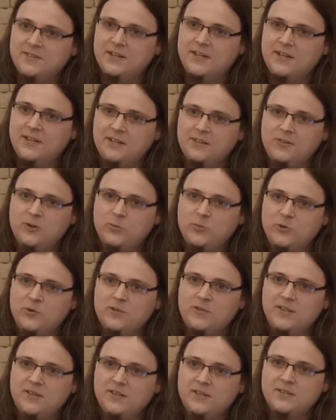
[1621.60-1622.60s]
the
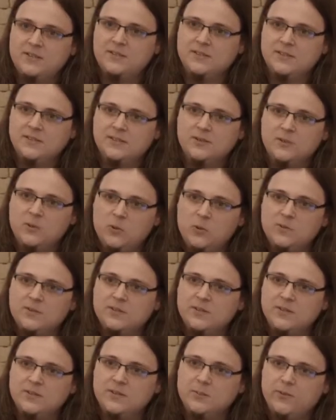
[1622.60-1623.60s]
community is
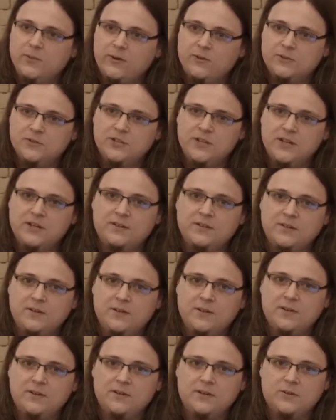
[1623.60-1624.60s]
hosting the project,
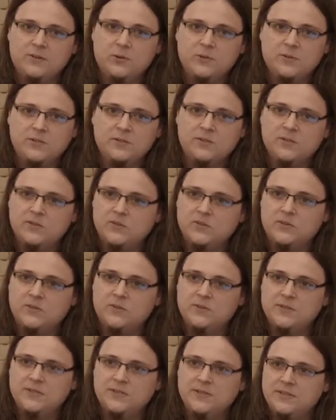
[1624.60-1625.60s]
they are hosting the
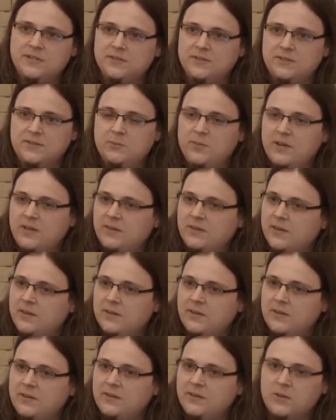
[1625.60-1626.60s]
servers and
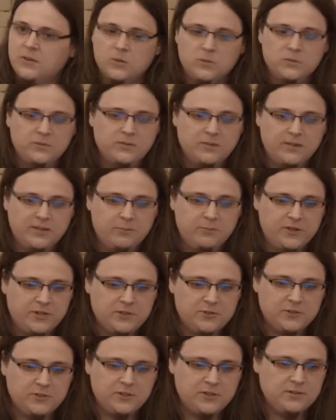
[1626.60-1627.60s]
maintaining the code and
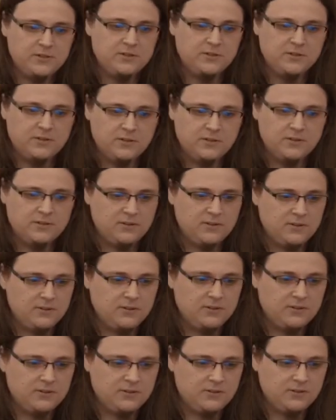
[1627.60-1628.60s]
patching it.
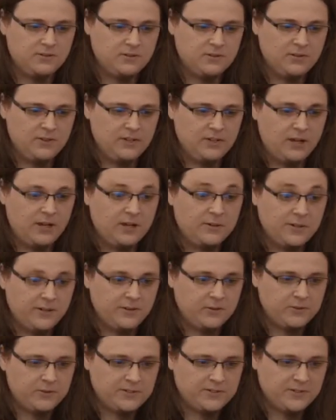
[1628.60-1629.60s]
Oh,
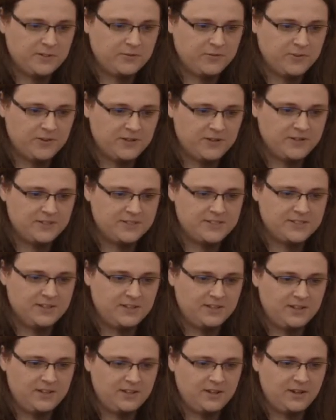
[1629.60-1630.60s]
another stuff here is
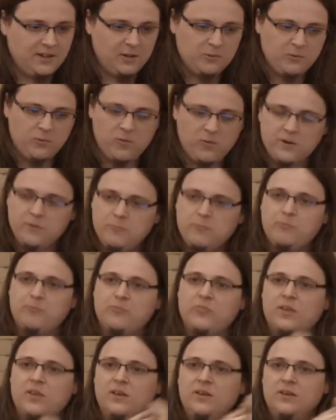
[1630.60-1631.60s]
Aleph 1,
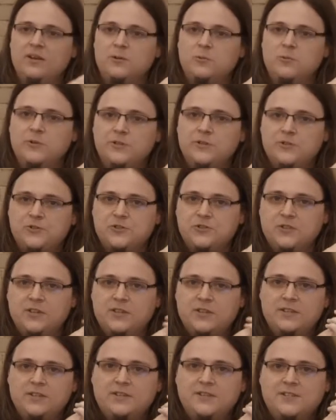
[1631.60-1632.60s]
which
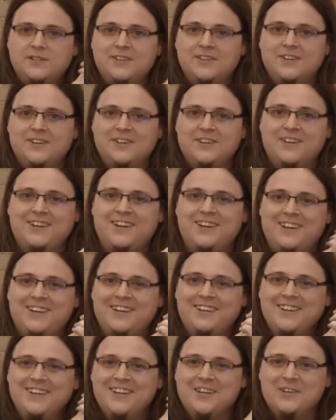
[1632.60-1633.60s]
is uh,
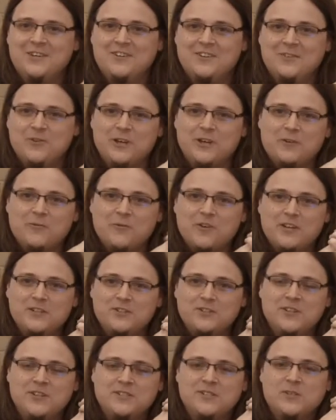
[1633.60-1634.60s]
a
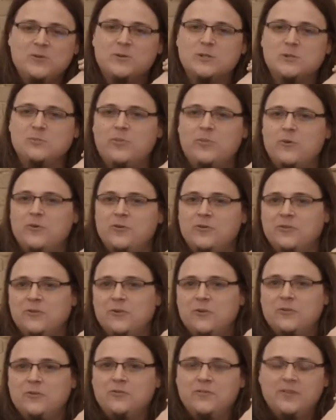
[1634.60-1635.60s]
recreation, a source port
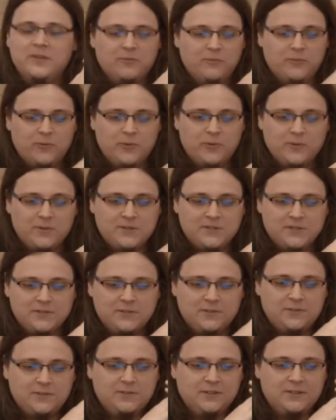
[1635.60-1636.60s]
of the
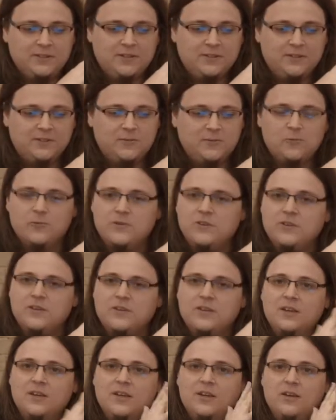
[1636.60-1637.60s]
first uh,
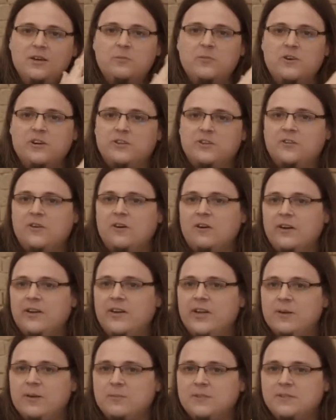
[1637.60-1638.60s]
three marathon
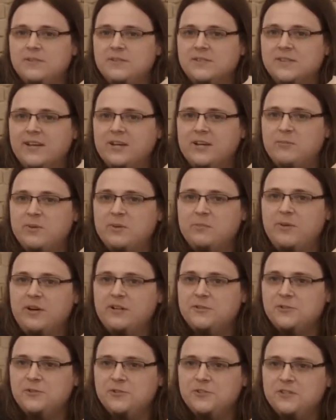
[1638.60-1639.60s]
games designed by
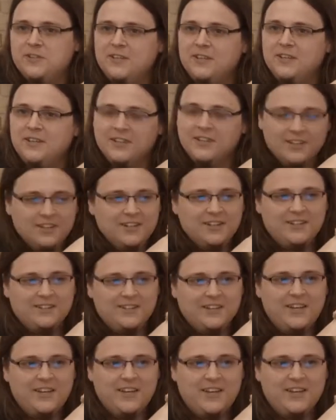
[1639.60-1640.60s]
Bungie,
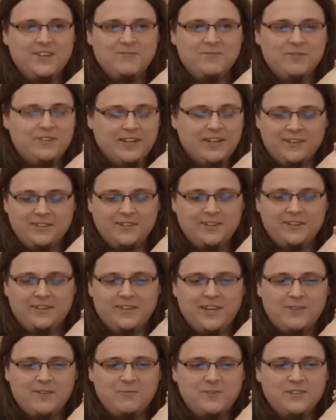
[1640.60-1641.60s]
the game, the, the,
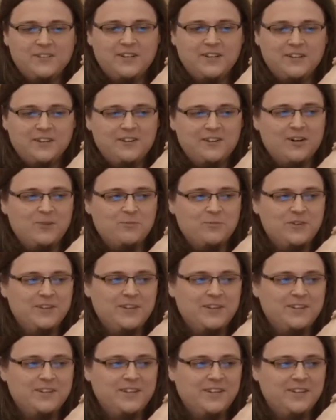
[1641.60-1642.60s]
the game designer
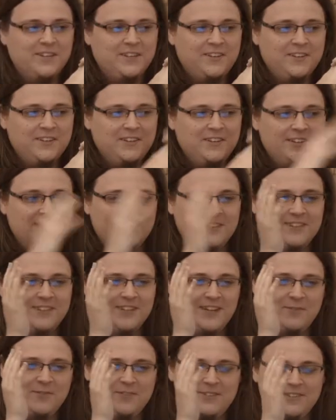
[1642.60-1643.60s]
company that
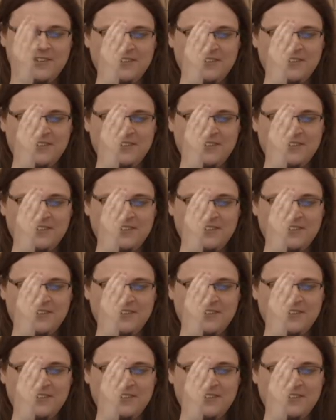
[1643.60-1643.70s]
uh,